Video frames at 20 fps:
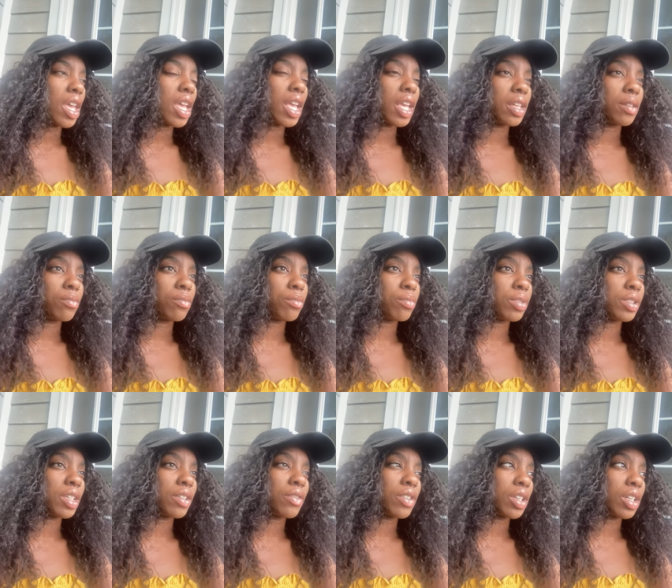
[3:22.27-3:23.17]
and
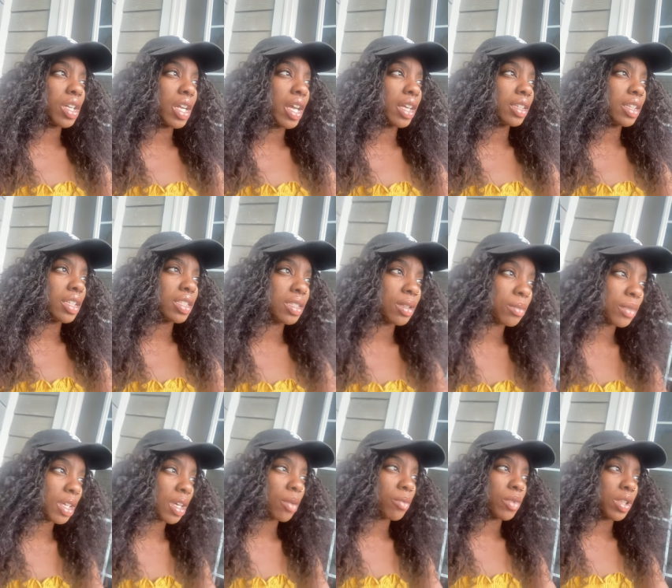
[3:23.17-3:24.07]
believe it or not that's
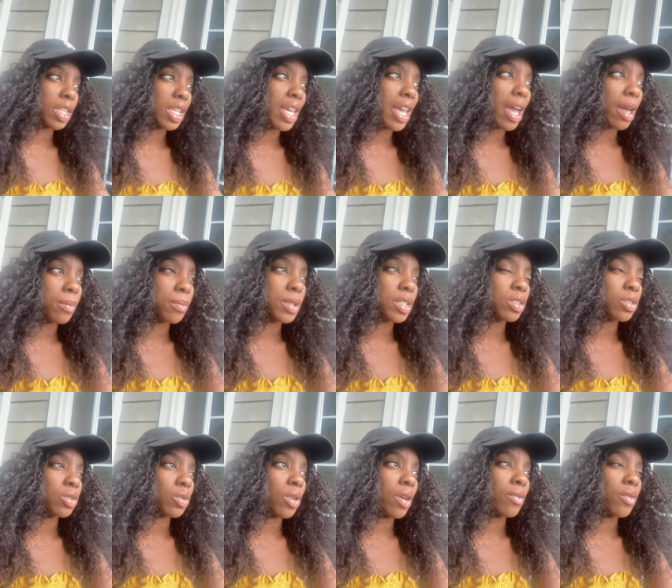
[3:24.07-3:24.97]
something i'm really happy
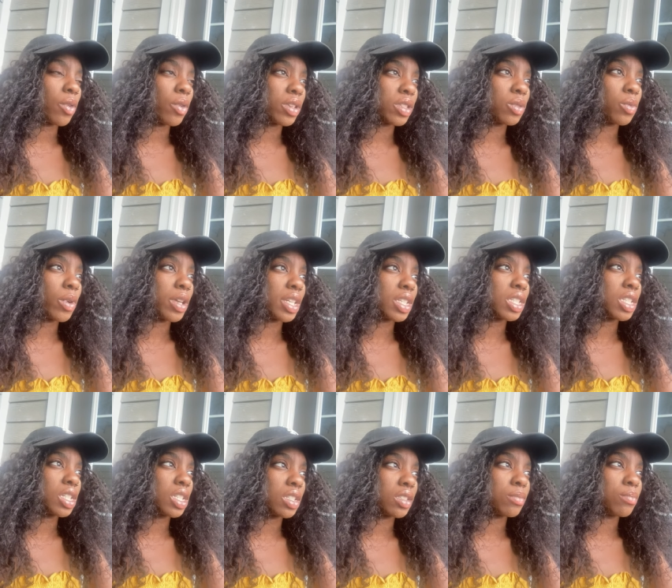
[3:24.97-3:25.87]
to i've always wanted to
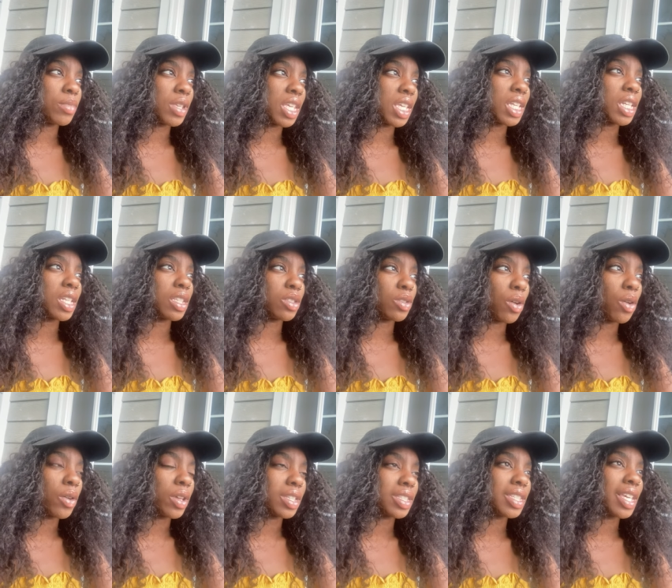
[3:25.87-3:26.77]
just be an
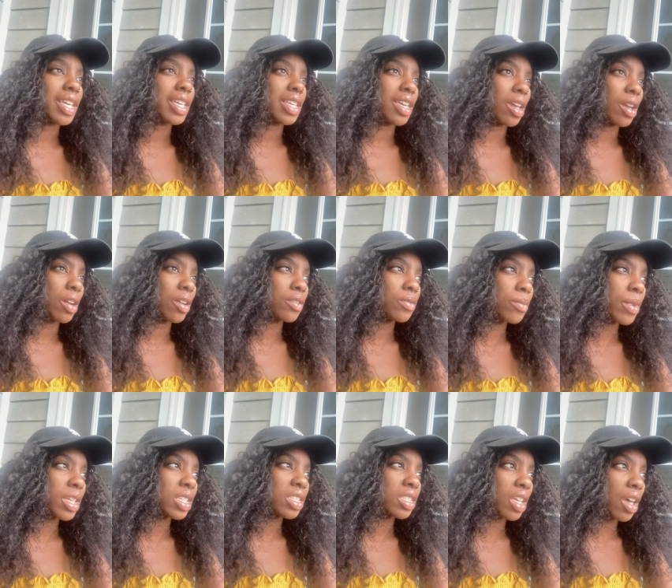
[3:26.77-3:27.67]
adult and take care of
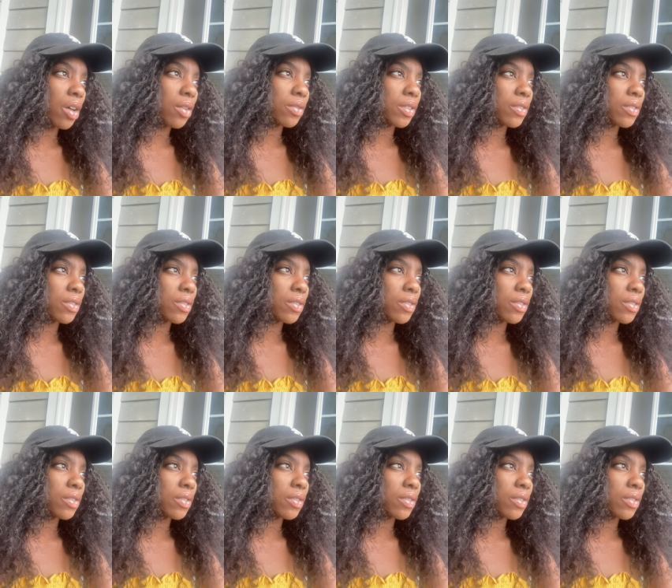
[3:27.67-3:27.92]
myself